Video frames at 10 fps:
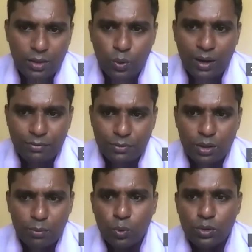you have to
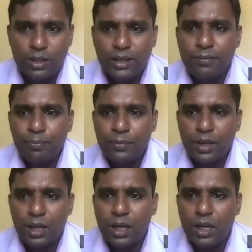remove the
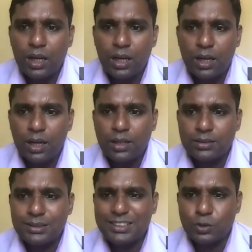uh, uh,
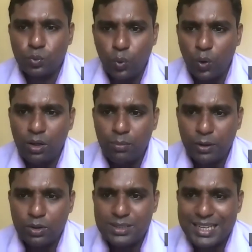cyst wall
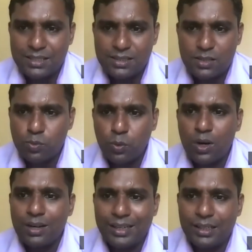because there is a
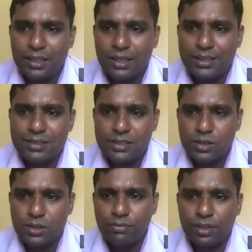small increased
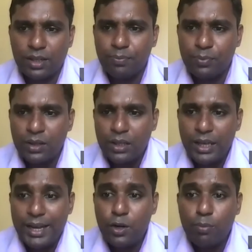risk of
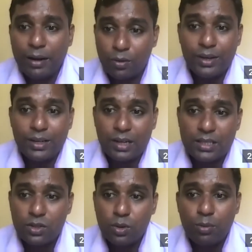endometrioid
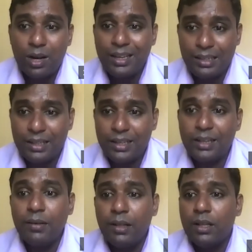carcinoma in the
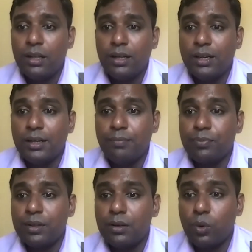
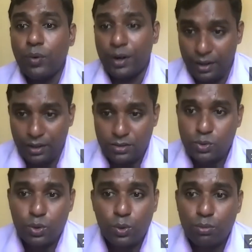ovary.
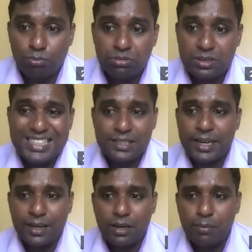So
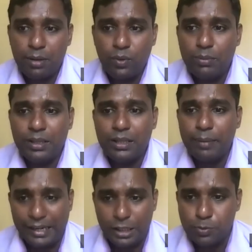cystectomy will be the
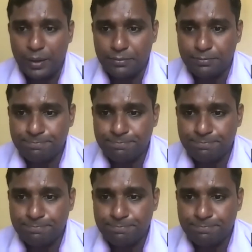management.